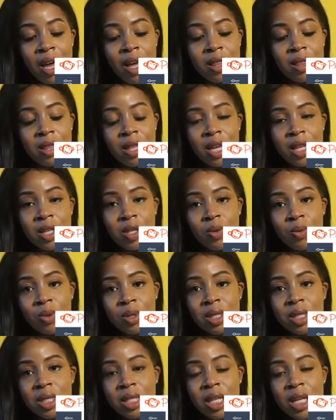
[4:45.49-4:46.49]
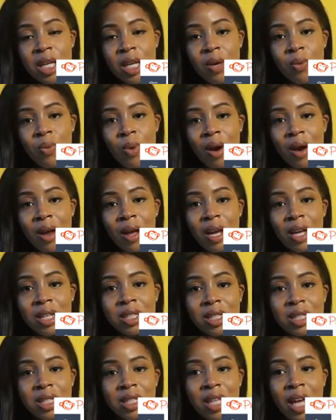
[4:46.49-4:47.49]
then you will see where it
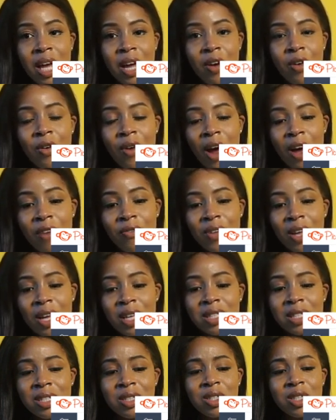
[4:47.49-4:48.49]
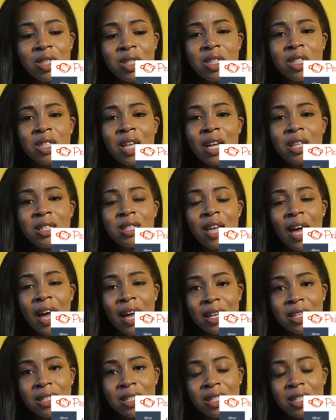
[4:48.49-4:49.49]
should say graphics, it should say
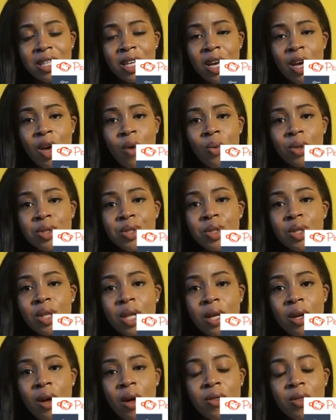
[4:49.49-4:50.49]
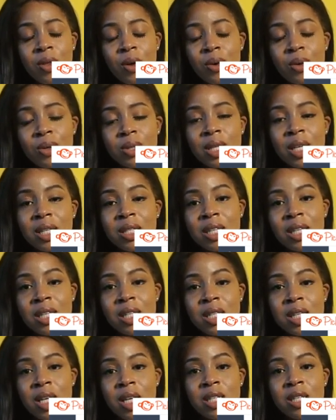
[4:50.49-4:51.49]
text. Once you click on those, it
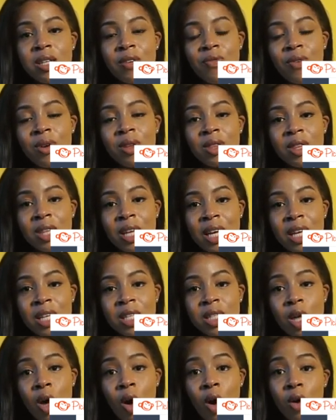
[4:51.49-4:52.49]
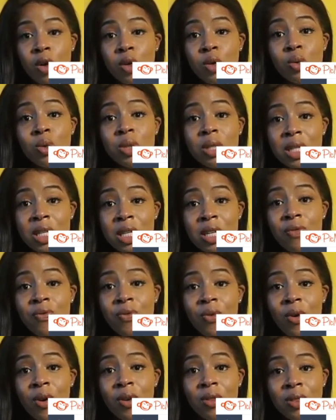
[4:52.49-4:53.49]
does different things. All you need
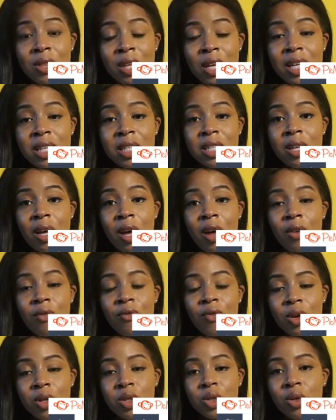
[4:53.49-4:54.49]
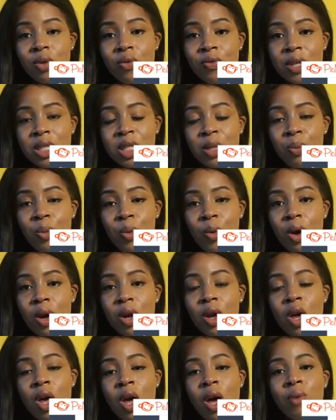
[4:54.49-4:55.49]
for this virtual vision
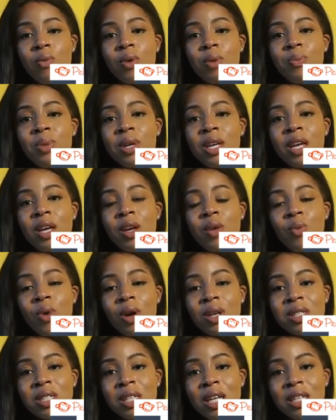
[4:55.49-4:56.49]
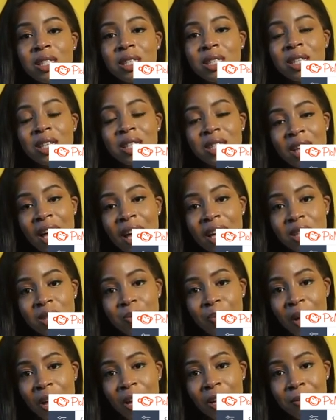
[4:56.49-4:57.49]
board would be where it says the
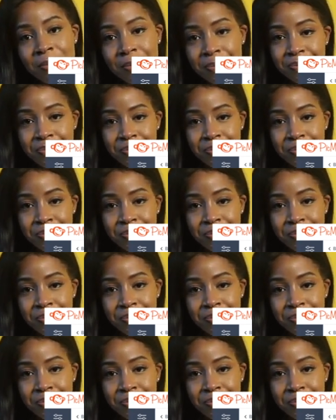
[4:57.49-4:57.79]
text button